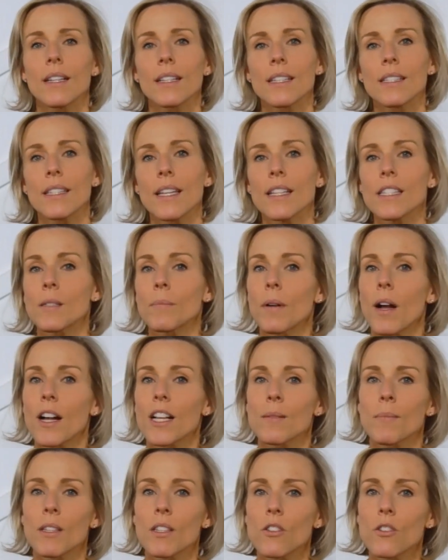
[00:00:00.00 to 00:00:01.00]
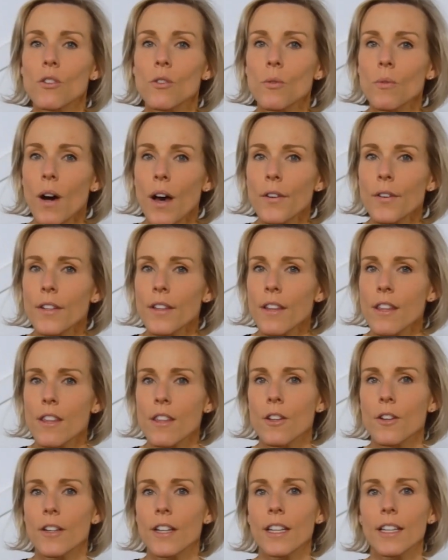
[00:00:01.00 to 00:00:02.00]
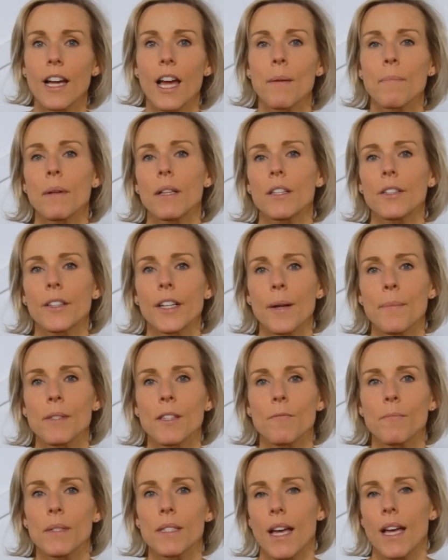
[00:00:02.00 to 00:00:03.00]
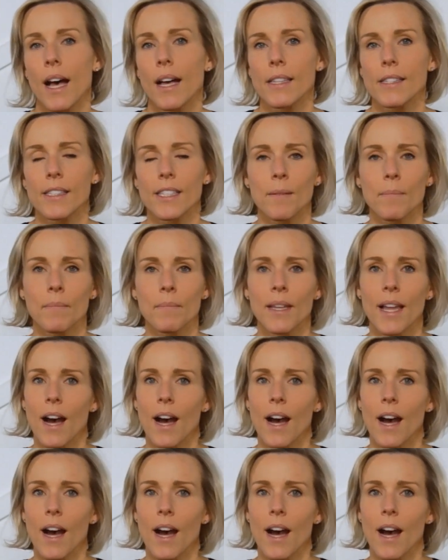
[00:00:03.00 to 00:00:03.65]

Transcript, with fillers: contains approximately 239 milligrams of potassium.